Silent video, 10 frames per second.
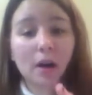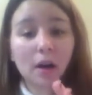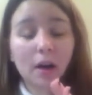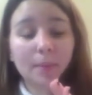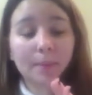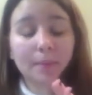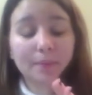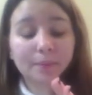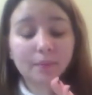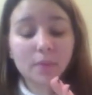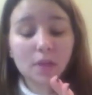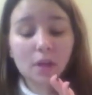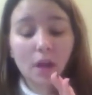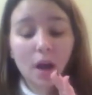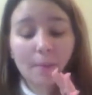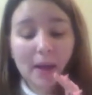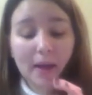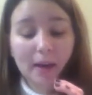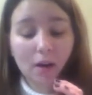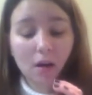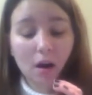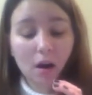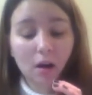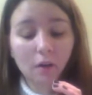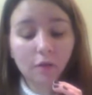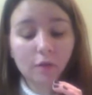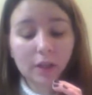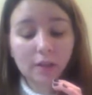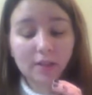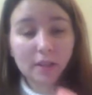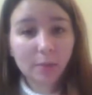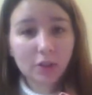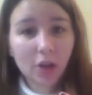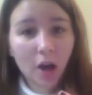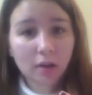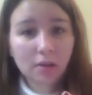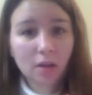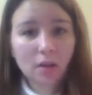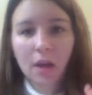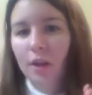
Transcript: a pair of slipper socks.